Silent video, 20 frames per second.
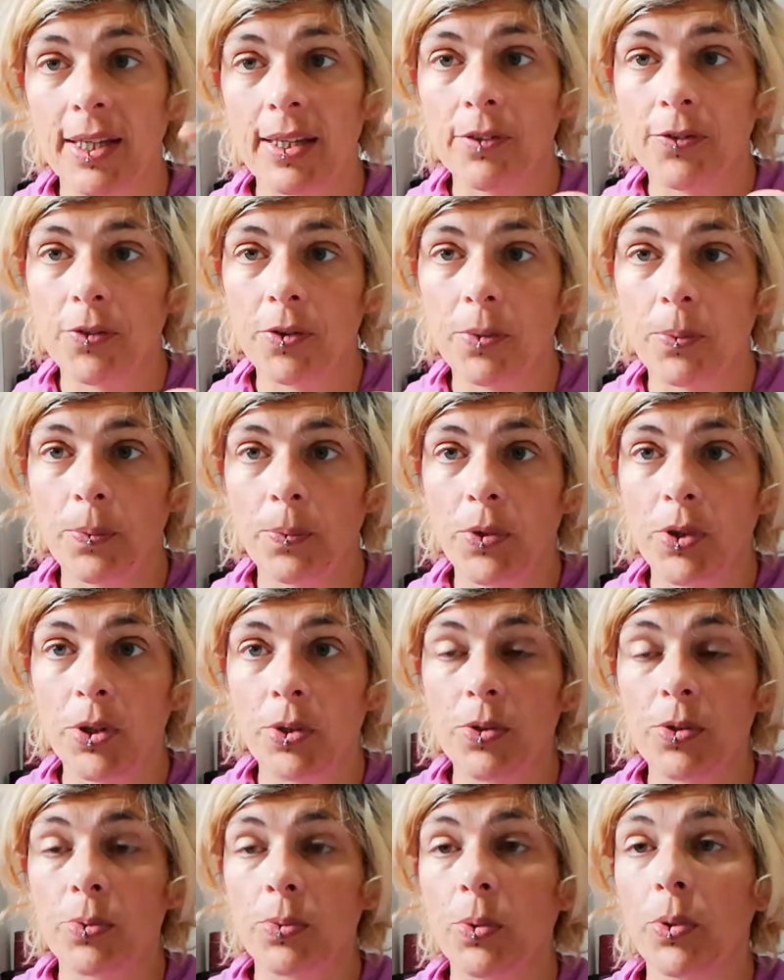If you're
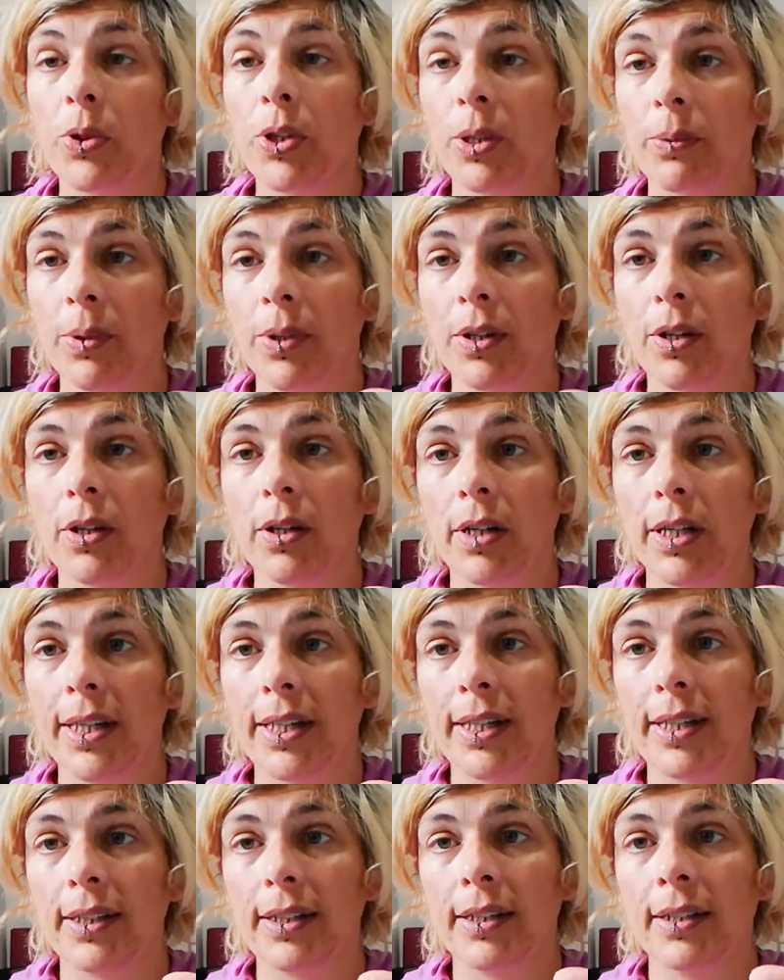used to walking with a high
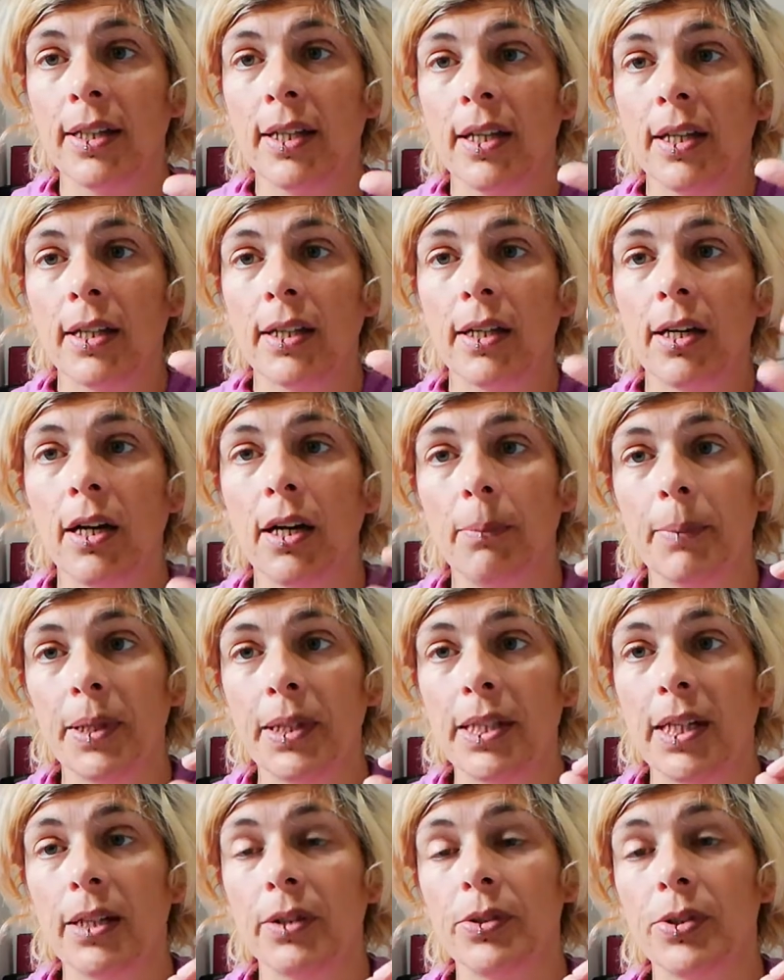heel, coming
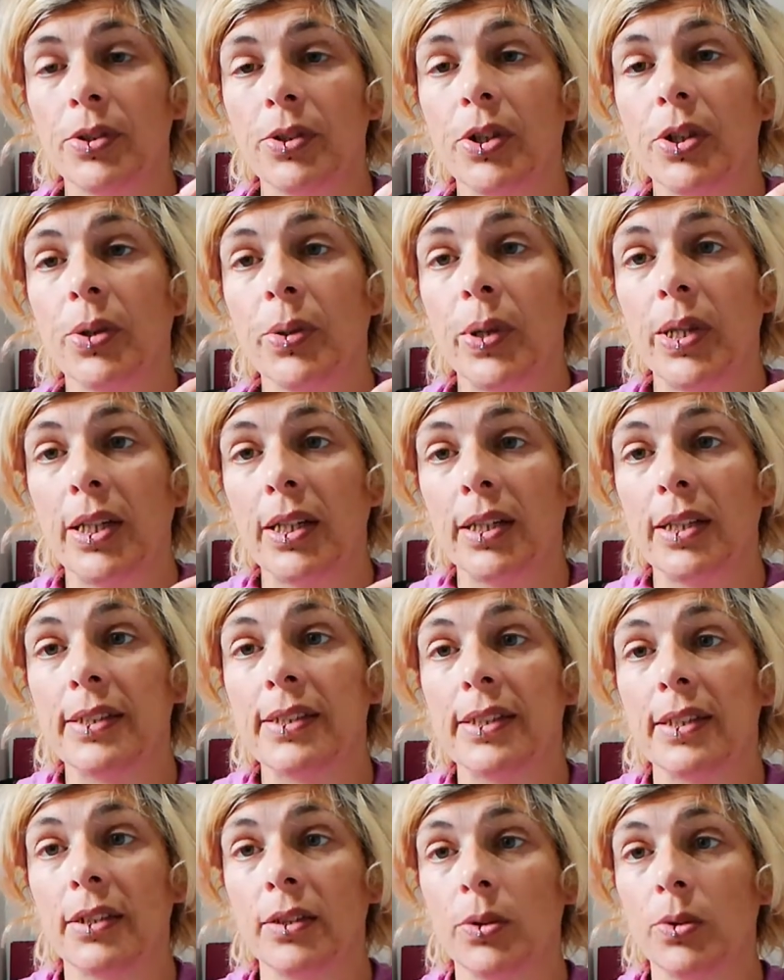down to no heel is
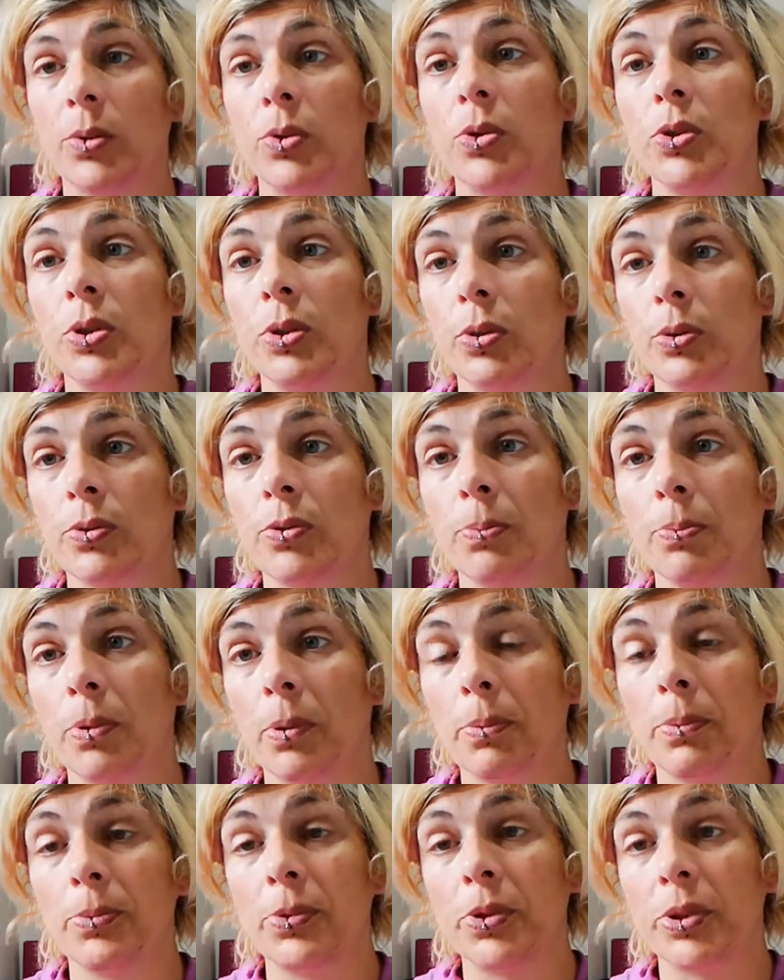going to cause you lots of
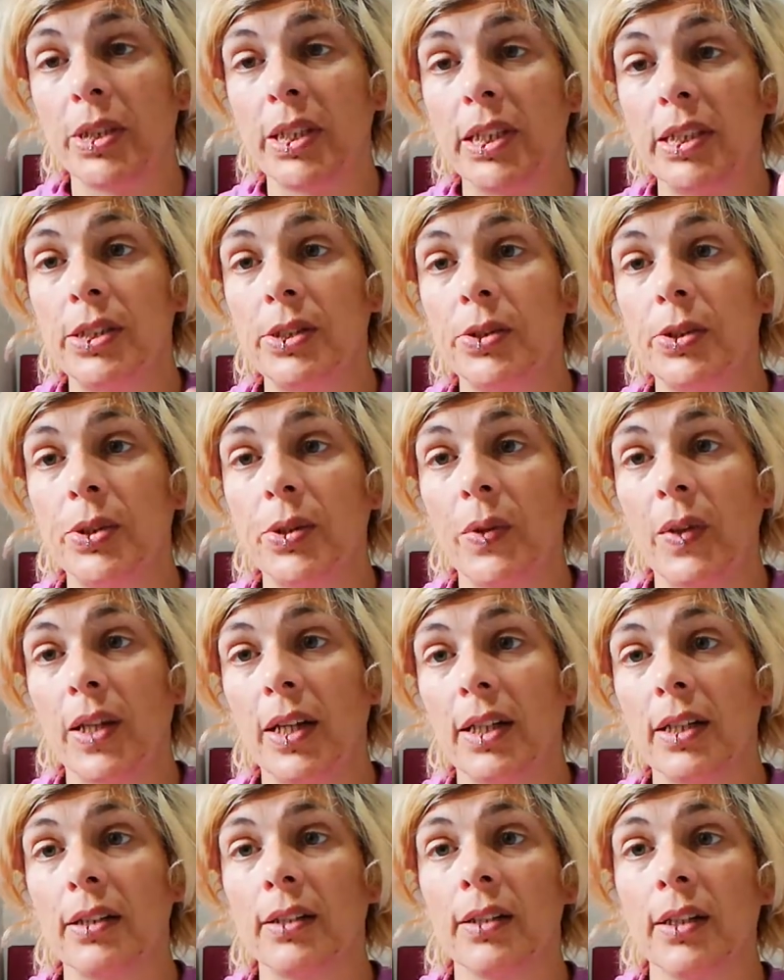problems. You need to do that